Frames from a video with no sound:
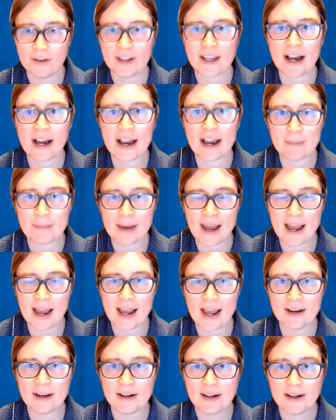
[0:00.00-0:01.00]
the
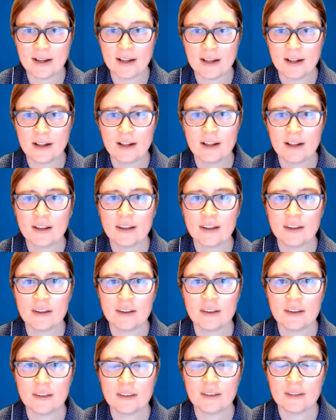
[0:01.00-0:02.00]
iPad.
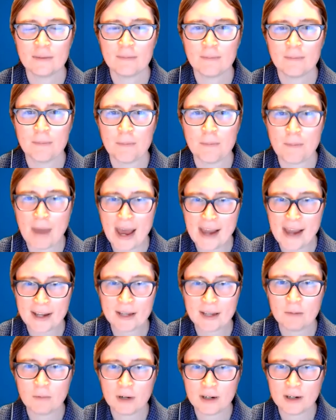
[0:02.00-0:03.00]
Mac
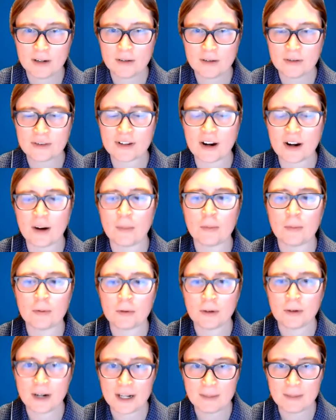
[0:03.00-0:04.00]
and Windows are
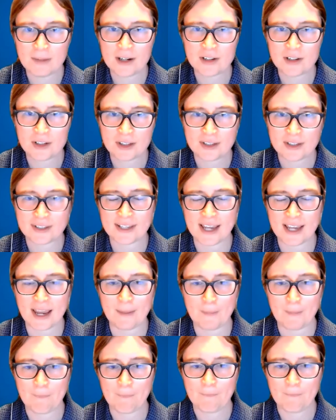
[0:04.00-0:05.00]
pretty much the same
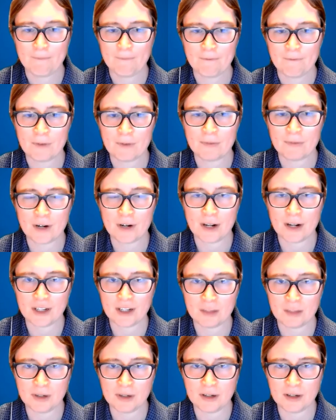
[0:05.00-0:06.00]
if you're on the
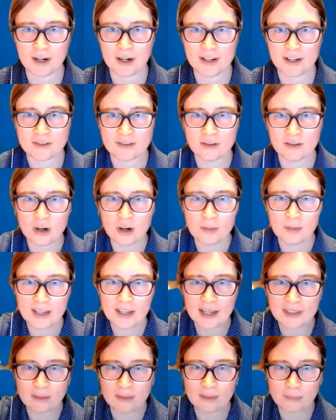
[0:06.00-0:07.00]
computer. It's normally
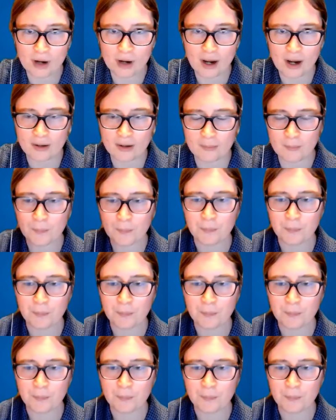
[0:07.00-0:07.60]
at the bottom.